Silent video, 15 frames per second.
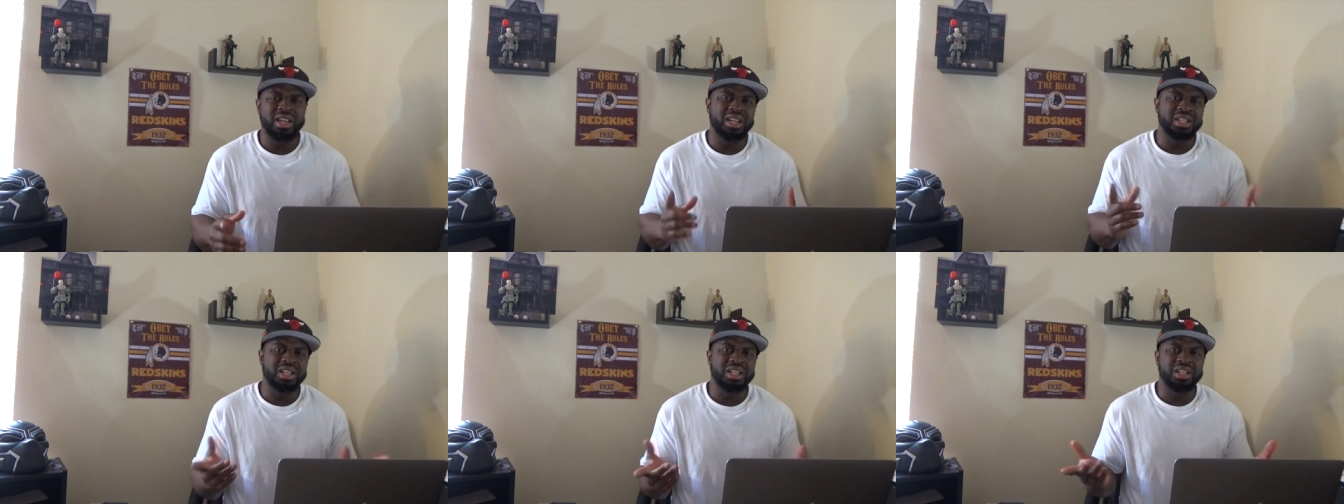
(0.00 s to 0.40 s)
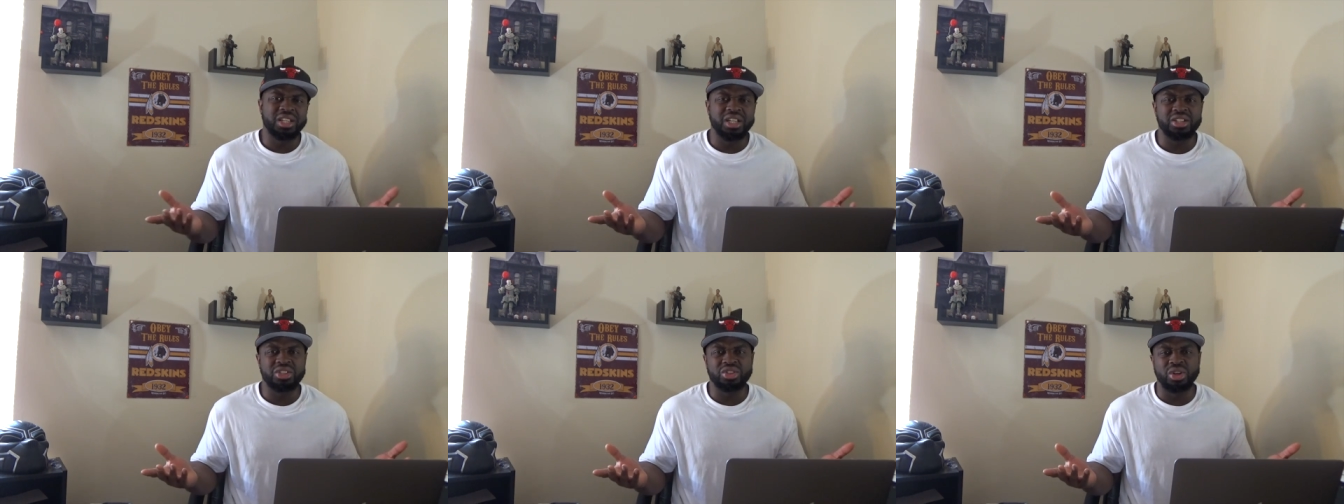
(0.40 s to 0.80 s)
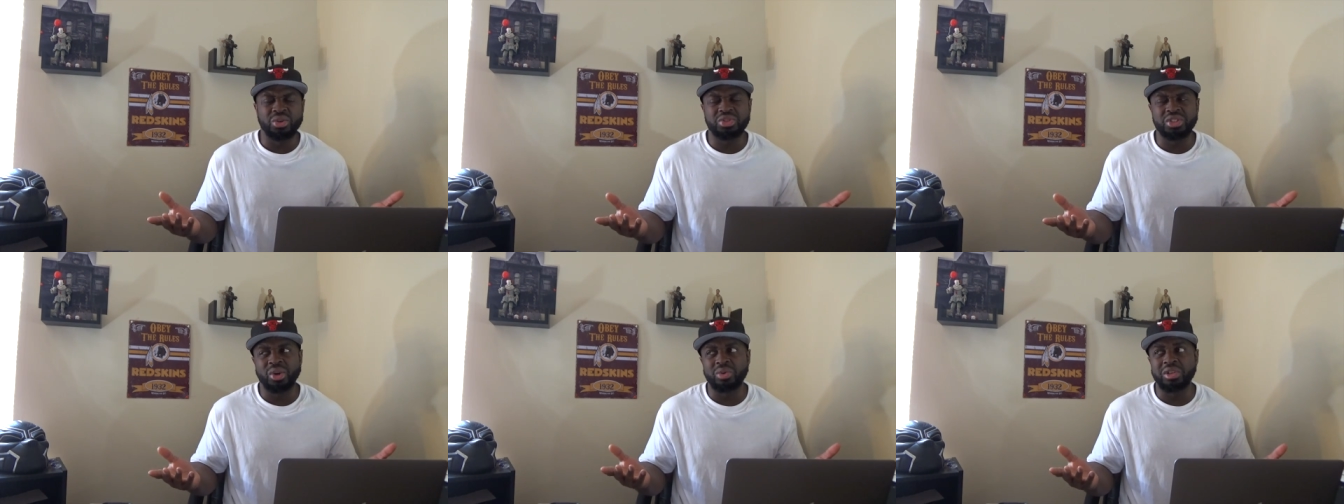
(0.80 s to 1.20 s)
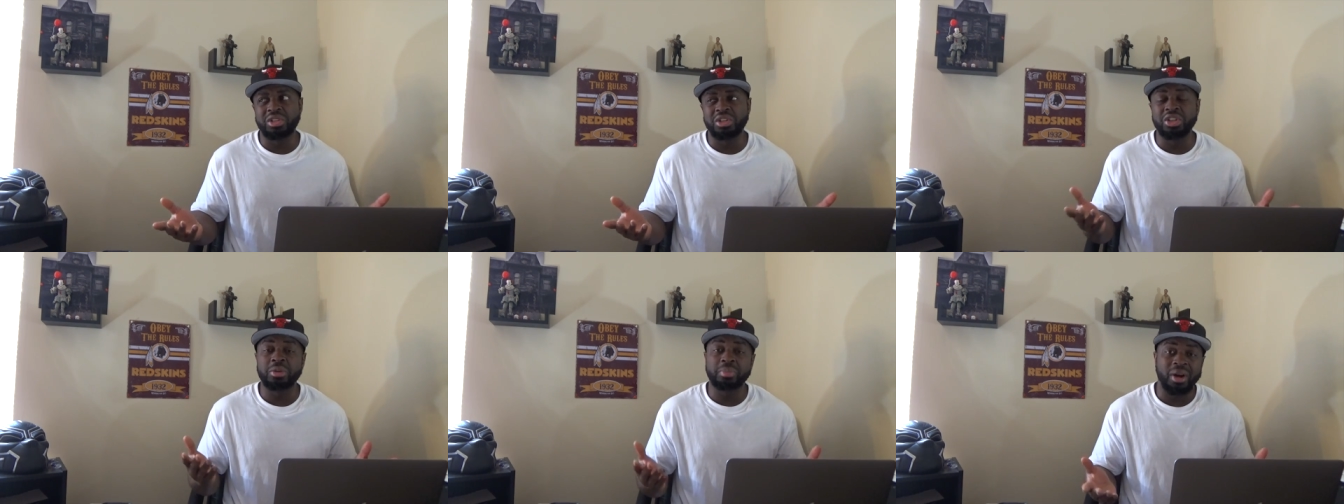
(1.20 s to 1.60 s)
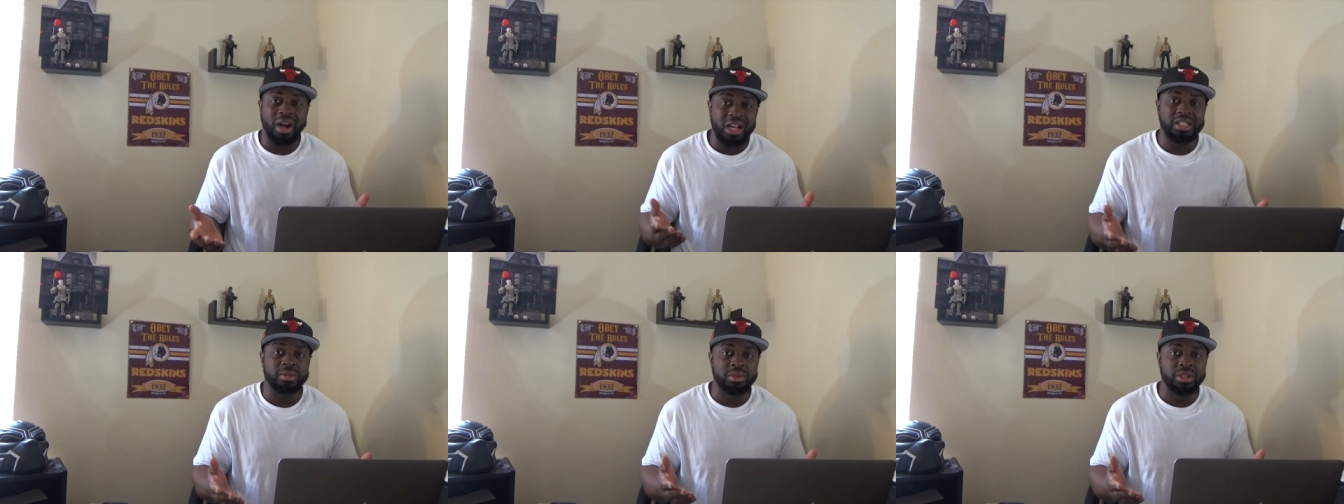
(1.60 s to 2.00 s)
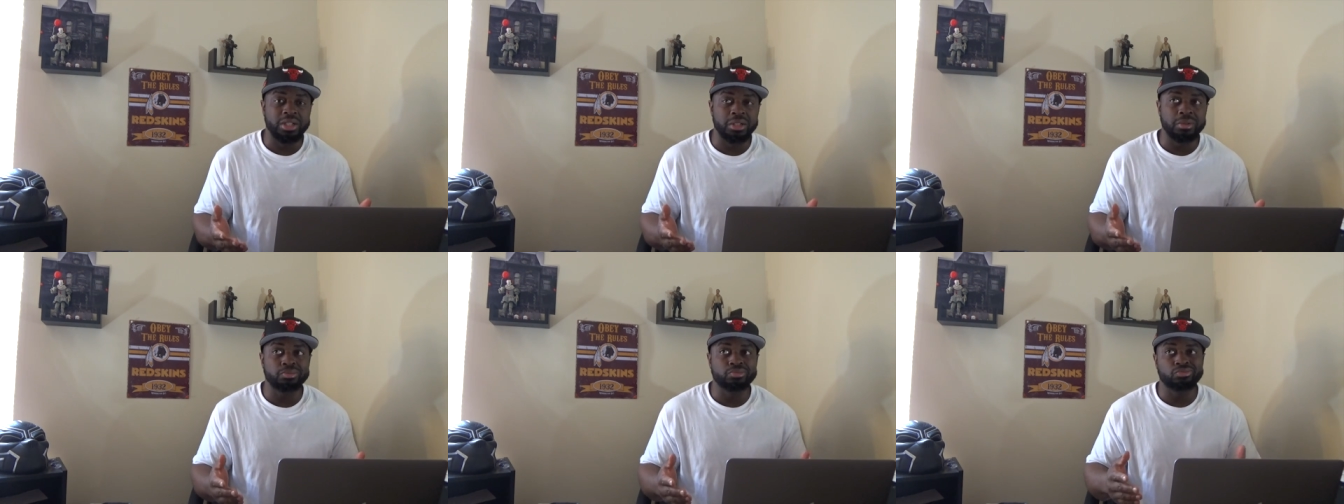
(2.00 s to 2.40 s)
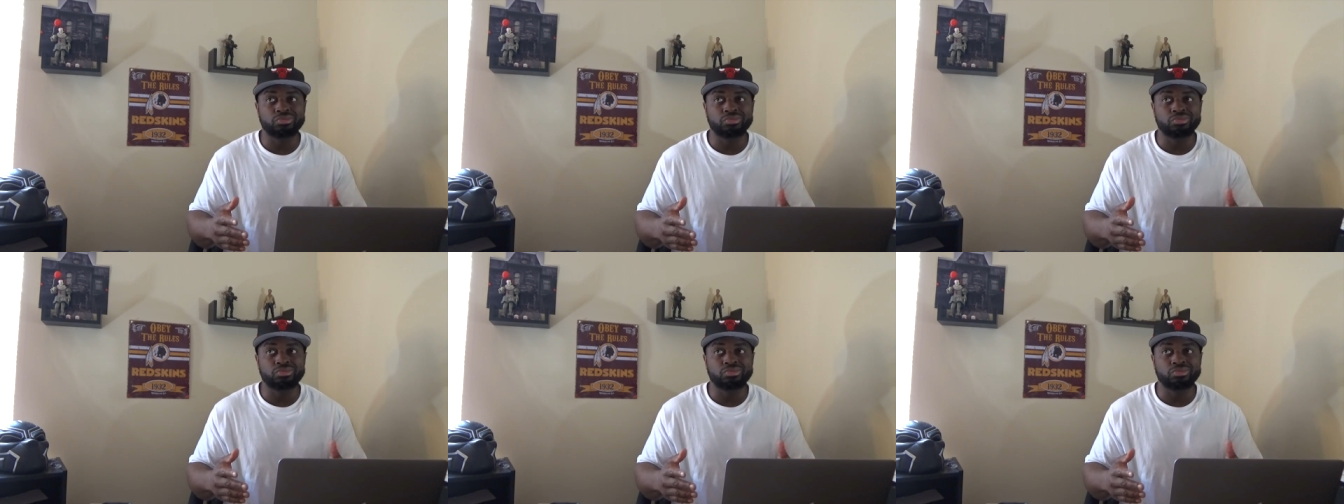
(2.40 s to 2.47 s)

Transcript: And then again, you know, Sony could possibly,